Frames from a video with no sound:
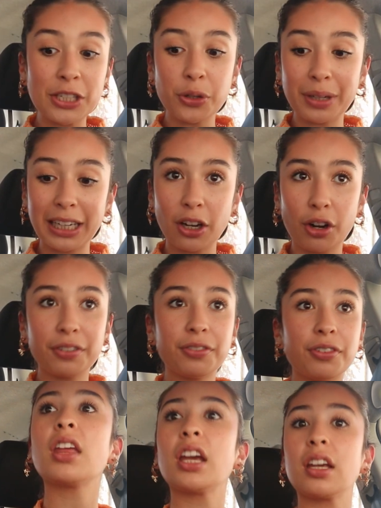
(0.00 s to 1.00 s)
doing a lot of
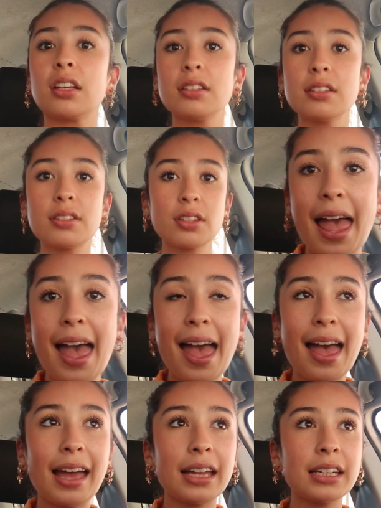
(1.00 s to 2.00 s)
things
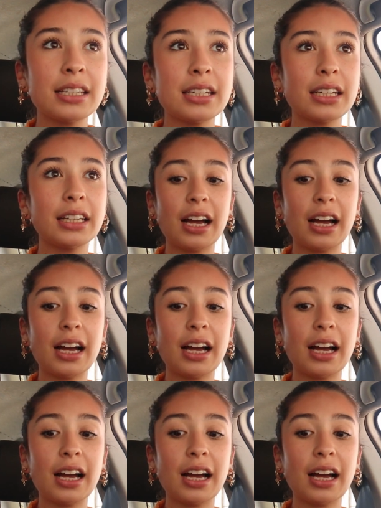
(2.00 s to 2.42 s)
and